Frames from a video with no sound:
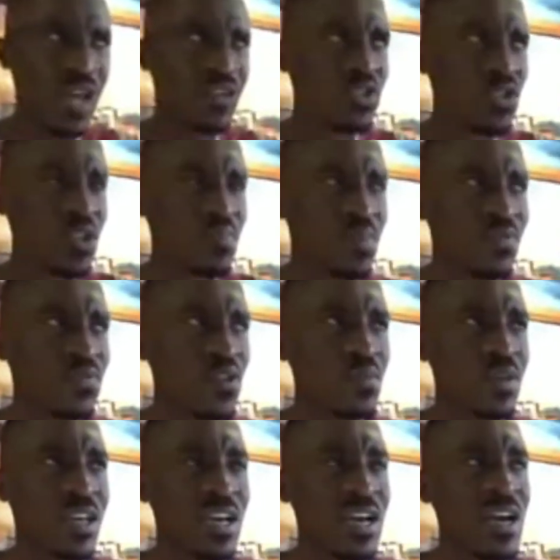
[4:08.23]
was actually
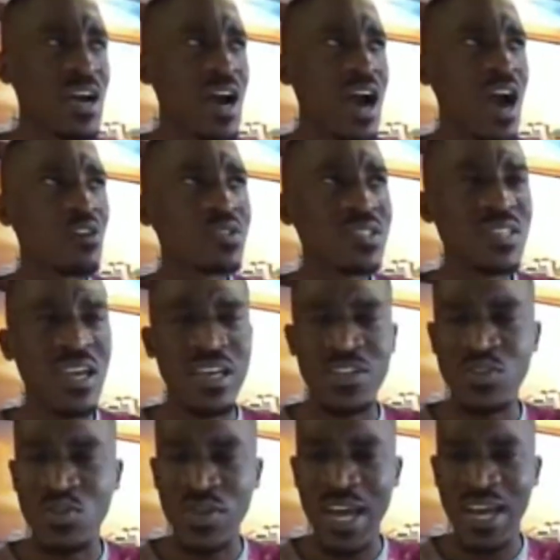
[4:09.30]
performing
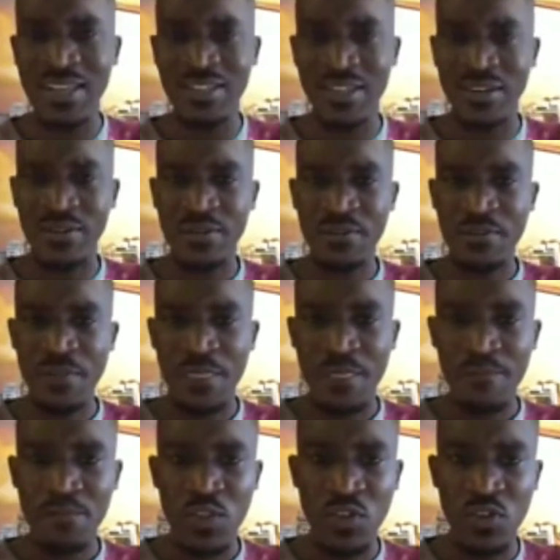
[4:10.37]
outside Uganda.
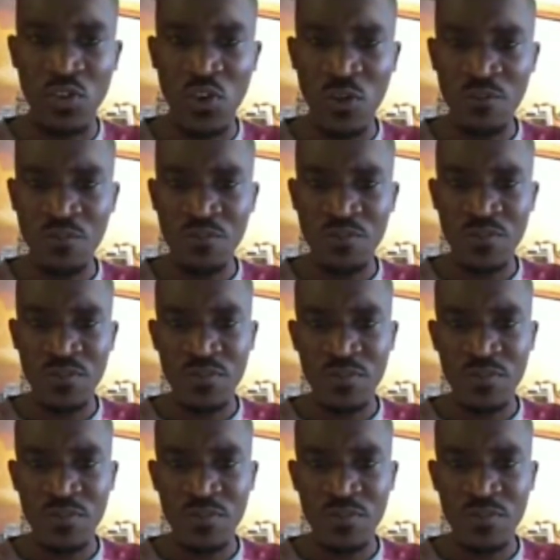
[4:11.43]
You know?